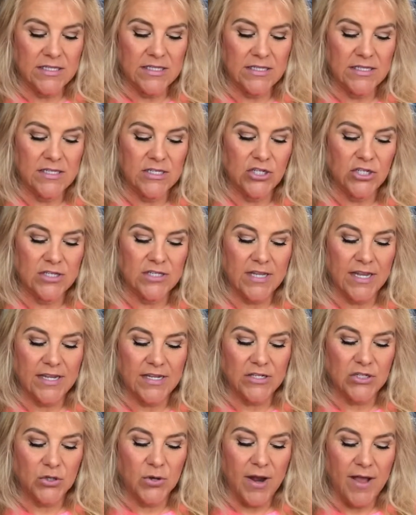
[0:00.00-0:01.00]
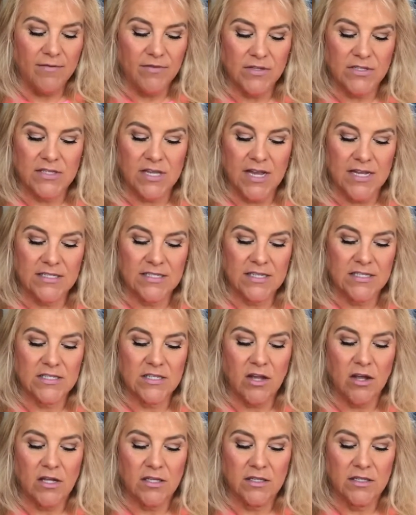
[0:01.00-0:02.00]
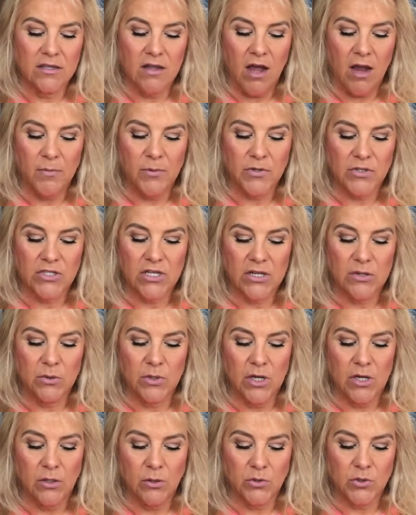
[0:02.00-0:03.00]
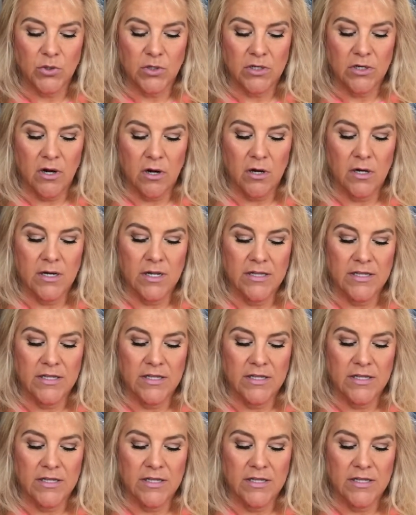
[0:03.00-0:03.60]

This is just like a travel size. It's called Coppertone UltraGuard,